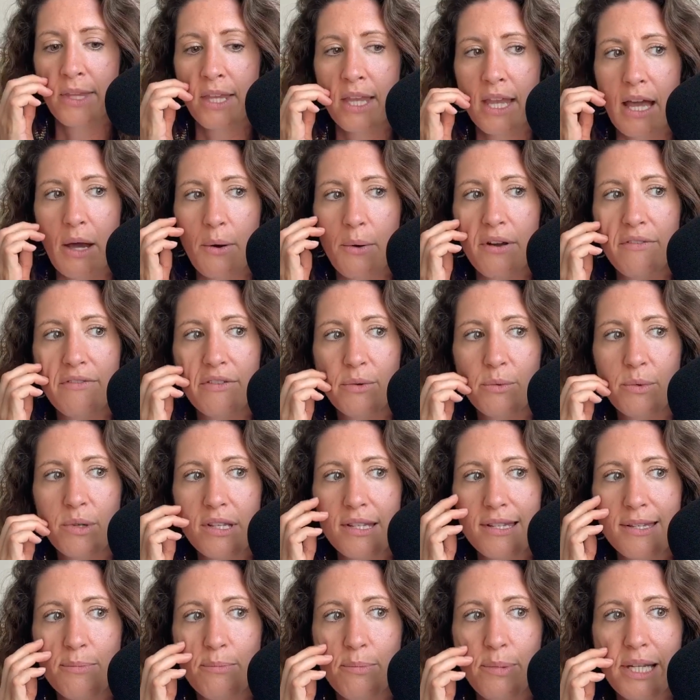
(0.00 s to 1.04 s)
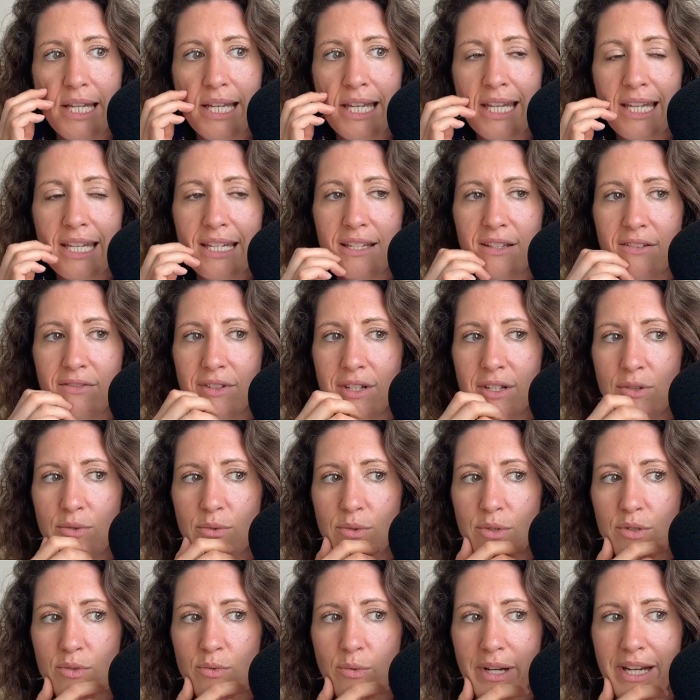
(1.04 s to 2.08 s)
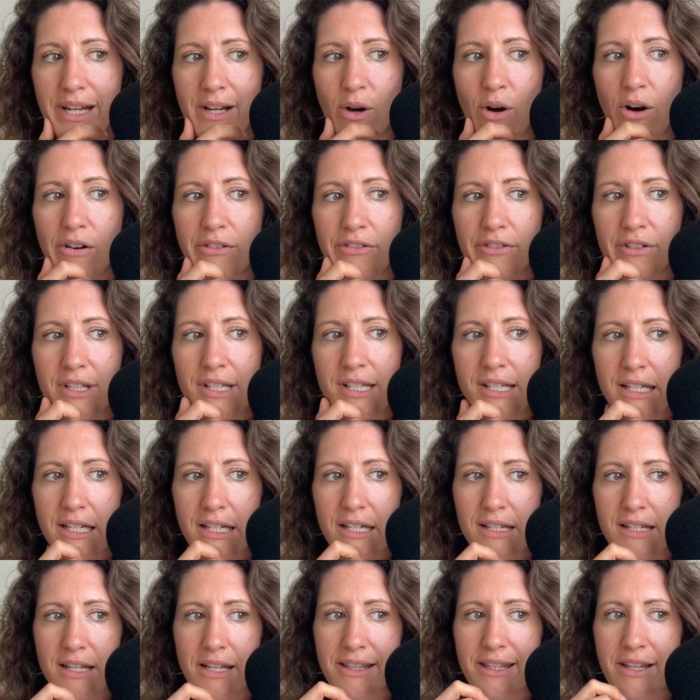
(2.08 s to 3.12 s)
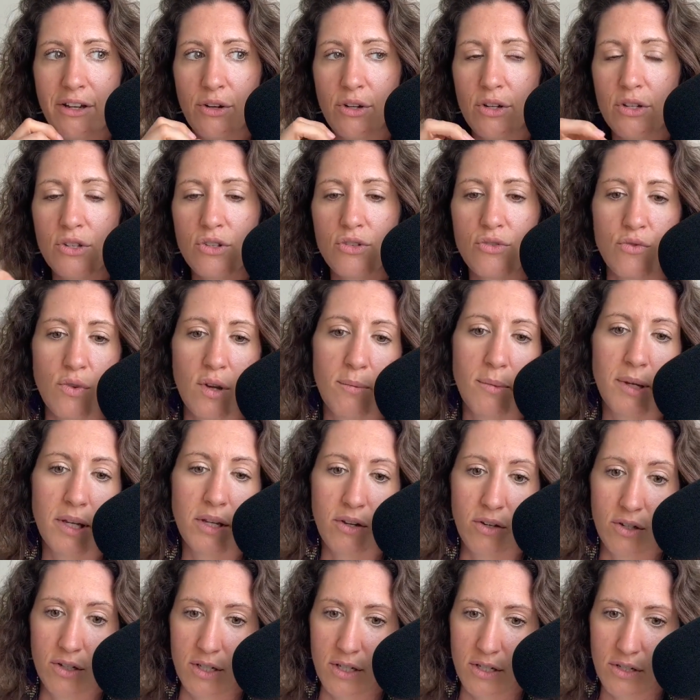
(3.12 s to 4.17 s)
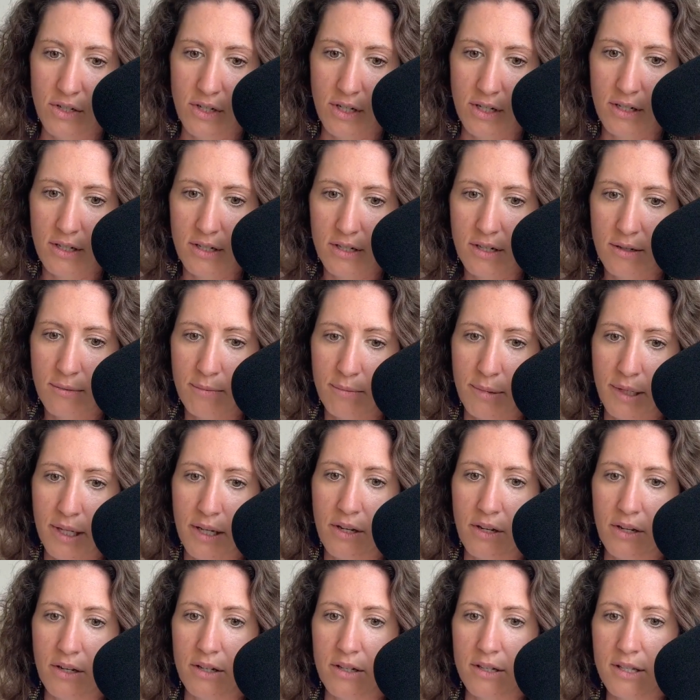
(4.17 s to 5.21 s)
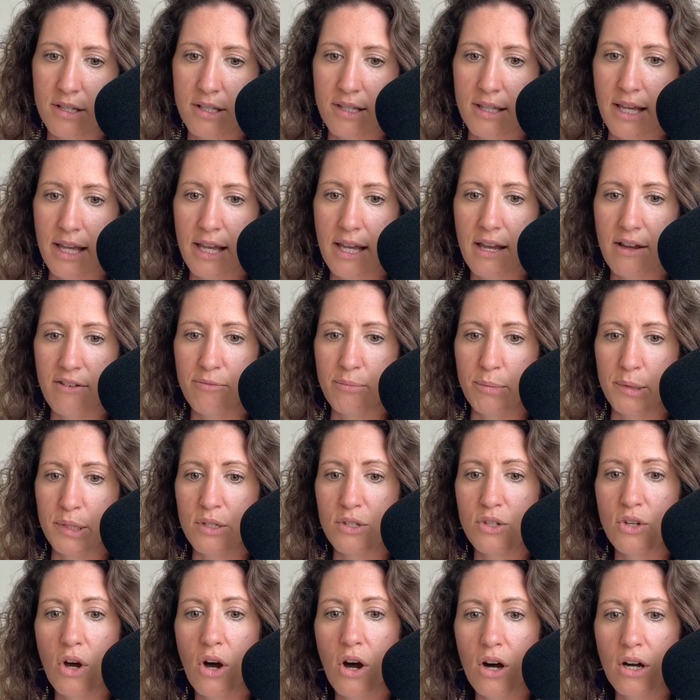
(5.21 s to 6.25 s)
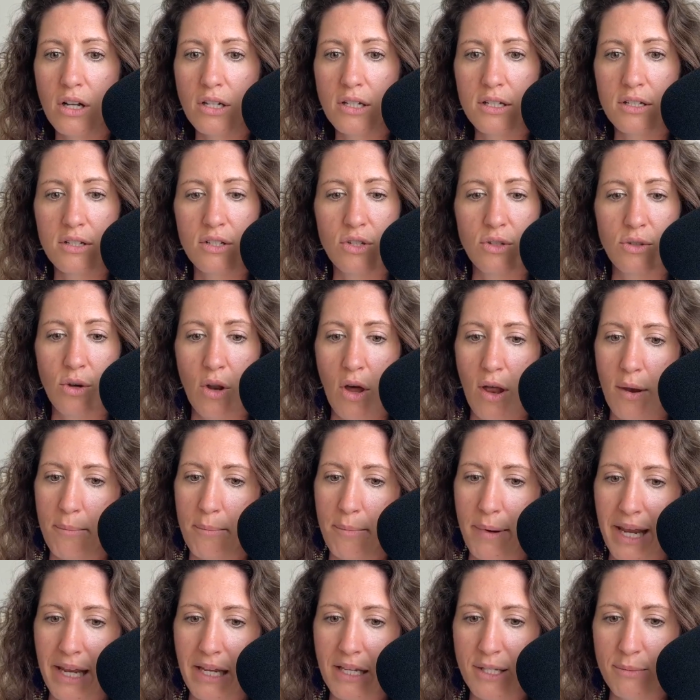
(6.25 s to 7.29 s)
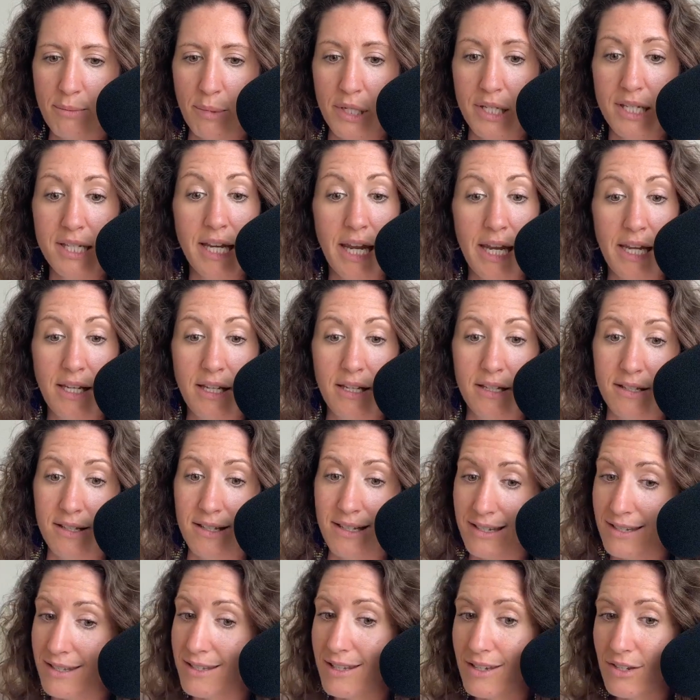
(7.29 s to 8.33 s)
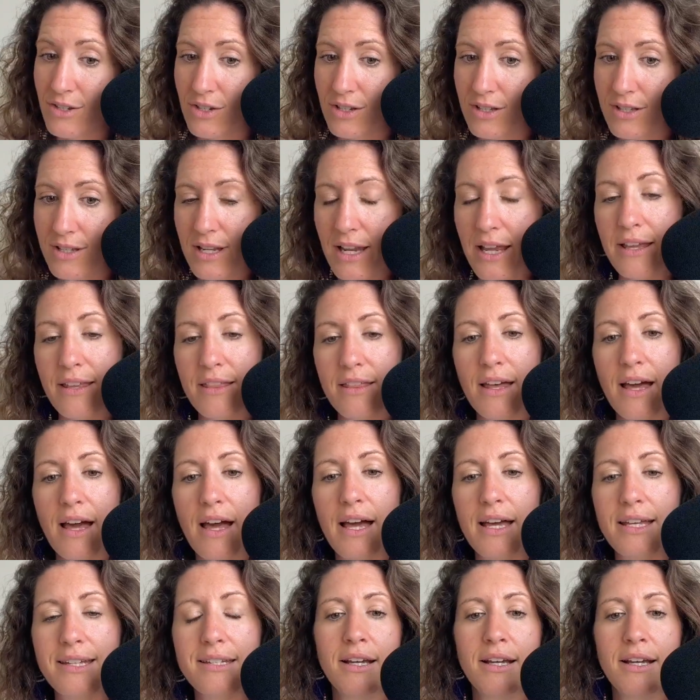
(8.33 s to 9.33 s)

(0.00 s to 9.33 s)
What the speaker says: However, with splenic individuals, what I often see is that they're extremely conditioned because they have been taught to not make spontaneous decisions like that.